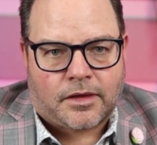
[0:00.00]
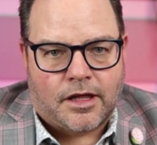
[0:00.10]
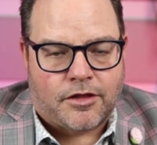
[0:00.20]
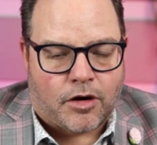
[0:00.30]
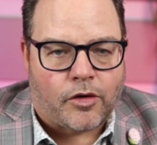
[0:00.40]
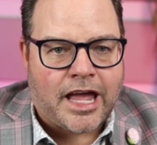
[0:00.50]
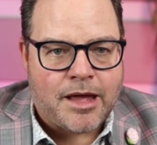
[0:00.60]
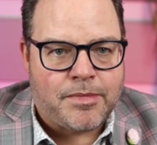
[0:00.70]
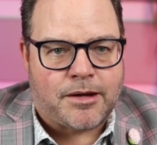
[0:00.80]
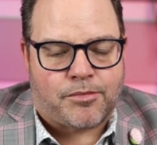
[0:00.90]
They're okay
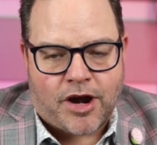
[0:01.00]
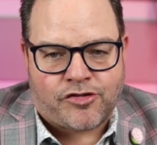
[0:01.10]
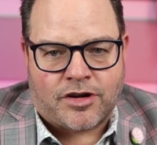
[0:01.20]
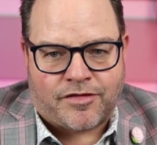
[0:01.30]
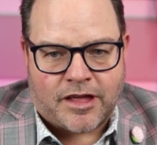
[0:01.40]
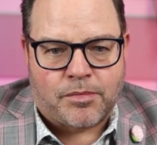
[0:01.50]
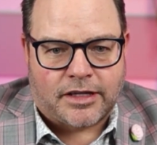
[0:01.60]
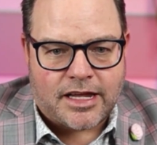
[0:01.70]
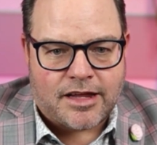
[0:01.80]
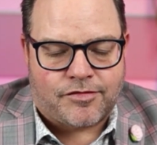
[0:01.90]
being pressured if they
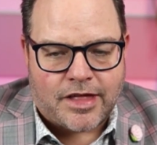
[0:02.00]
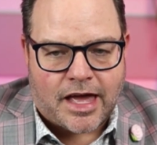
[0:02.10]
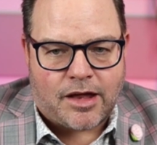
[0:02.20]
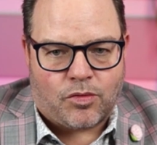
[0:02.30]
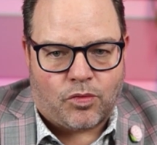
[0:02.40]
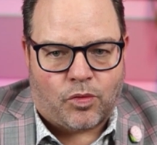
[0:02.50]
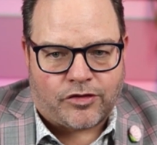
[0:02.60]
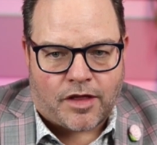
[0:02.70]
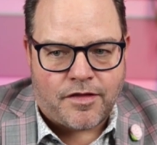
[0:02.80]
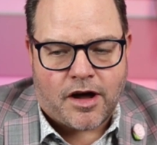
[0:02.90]
believe that what's
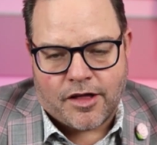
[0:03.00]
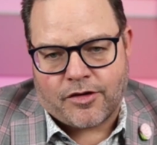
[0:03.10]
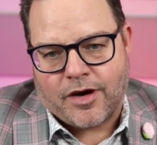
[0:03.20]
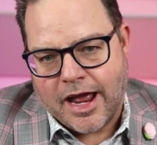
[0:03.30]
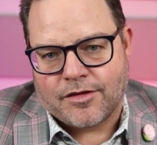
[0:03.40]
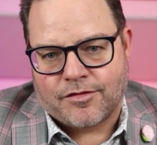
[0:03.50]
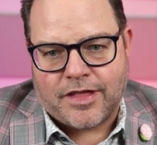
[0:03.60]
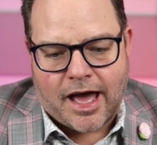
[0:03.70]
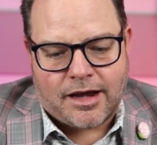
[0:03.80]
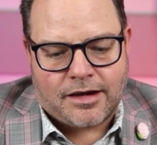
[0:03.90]
on the other end of
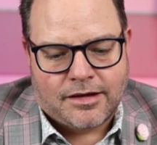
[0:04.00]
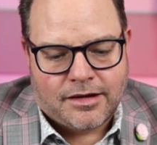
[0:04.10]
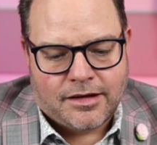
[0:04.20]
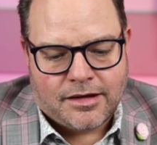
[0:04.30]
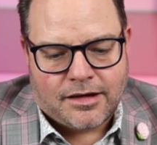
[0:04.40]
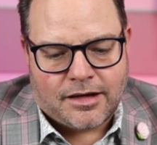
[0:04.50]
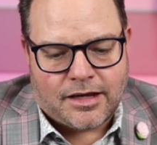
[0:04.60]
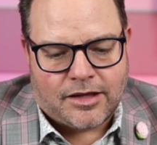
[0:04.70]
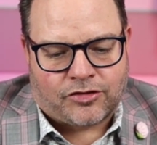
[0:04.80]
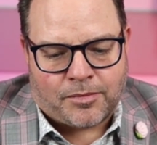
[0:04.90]
that
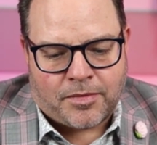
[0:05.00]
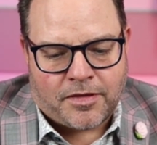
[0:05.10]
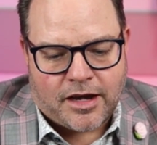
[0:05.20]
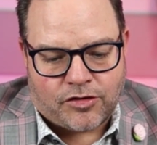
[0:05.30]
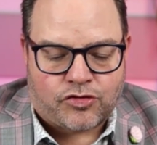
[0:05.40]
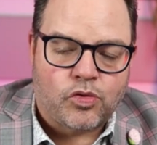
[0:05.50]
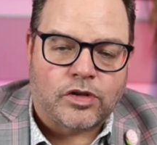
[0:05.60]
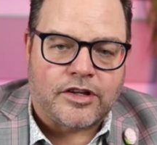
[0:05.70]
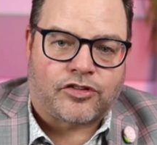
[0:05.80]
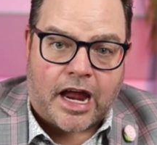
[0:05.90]
is something that is
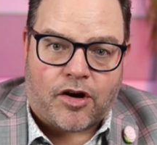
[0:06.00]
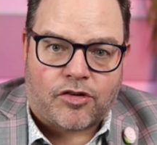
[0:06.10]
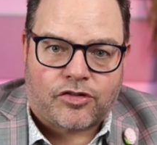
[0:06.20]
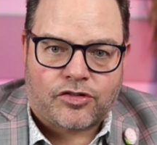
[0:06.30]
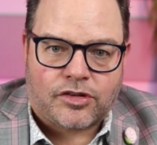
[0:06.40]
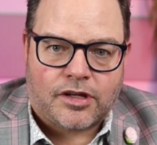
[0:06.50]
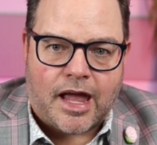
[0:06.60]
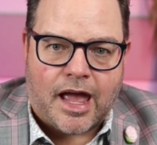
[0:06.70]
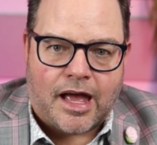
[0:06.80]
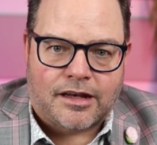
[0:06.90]
truly scarce
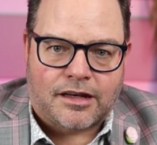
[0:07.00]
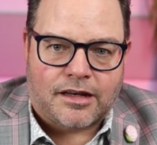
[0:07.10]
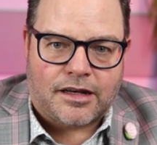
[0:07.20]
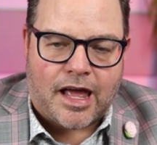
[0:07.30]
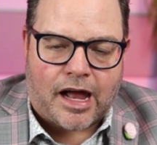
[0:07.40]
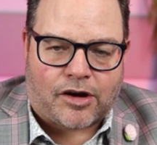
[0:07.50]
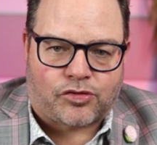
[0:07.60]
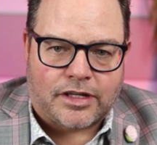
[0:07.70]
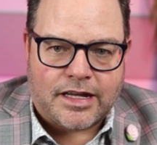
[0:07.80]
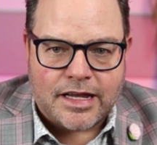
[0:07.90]
and
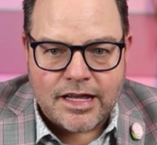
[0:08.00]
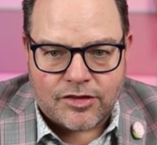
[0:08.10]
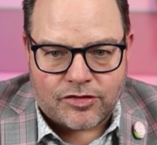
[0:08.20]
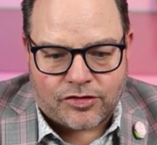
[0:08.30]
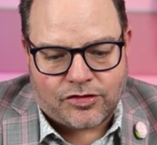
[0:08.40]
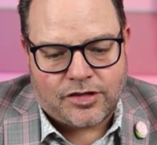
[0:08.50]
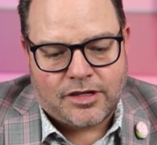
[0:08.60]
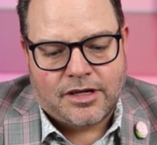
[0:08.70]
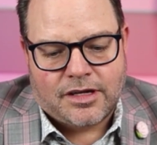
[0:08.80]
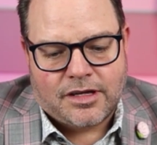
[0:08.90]
actually is
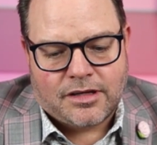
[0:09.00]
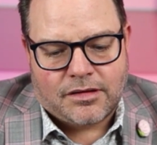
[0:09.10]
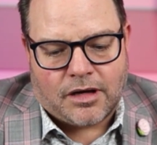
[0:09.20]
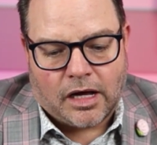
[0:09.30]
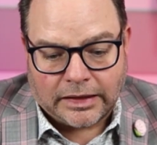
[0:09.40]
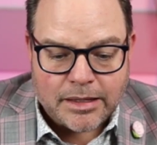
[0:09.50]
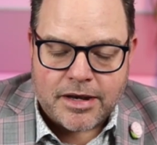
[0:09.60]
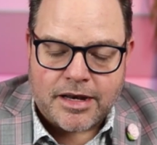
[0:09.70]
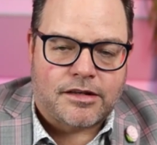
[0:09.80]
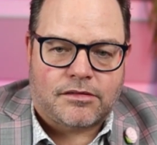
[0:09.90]
a
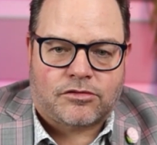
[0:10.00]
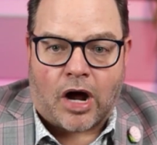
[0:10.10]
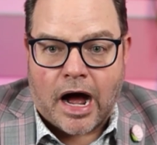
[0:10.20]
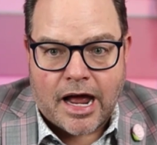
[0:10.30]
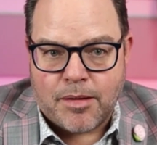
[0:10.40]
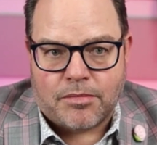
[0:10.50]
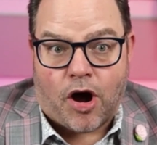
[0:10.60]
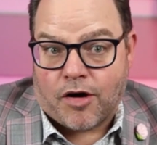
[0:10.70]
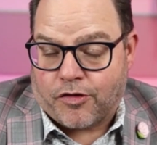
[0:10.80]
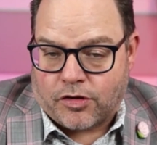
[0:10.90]
limited time offer,